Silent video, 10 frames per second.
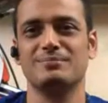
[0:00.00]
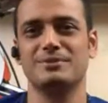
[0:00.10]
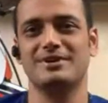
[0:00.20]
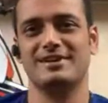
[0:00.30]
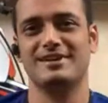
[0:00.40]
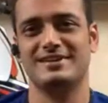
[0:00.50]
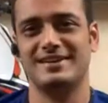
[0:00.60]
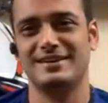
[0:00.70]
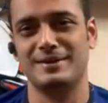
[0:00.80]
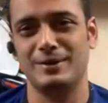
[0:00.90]
number and it,
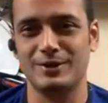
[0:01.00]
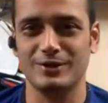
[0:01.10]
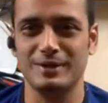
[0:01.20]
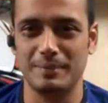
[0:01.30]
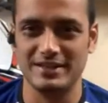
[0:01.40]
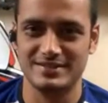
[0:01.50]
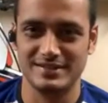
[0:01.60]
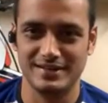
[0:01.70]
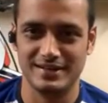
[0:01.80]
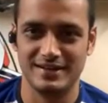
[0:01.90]
it, it all
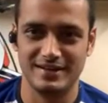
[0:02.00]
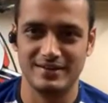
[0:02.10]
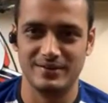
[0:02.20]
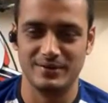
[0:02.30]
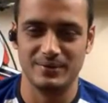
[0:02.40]
depends in